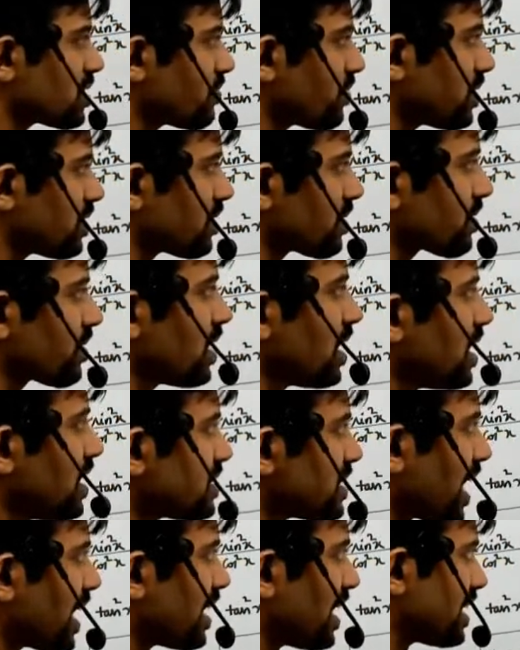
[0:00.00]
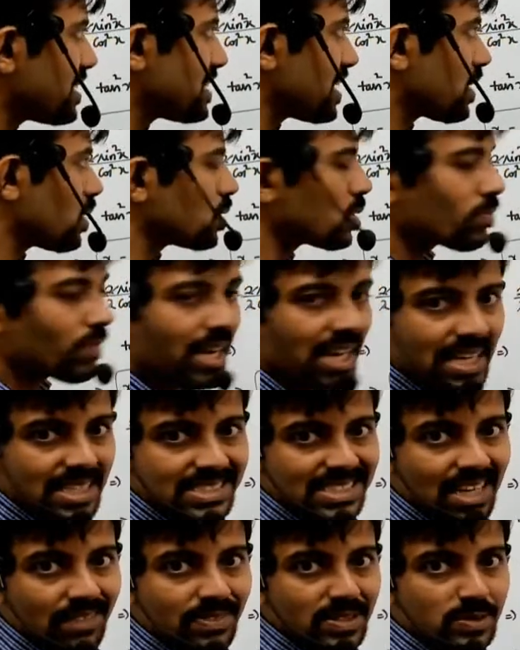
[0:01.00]
for this. Sin x equal to minus
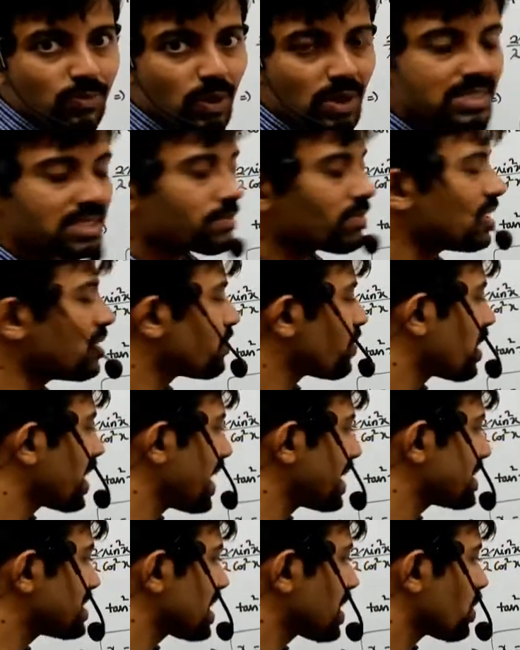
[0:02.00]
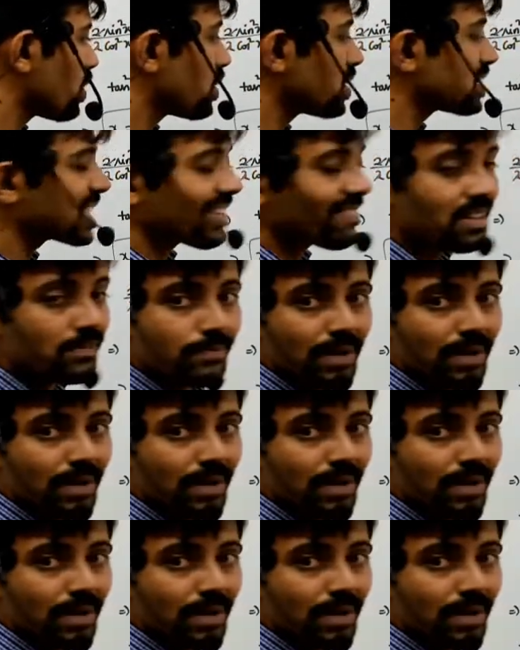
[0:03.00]
7 is possible for x equal to 7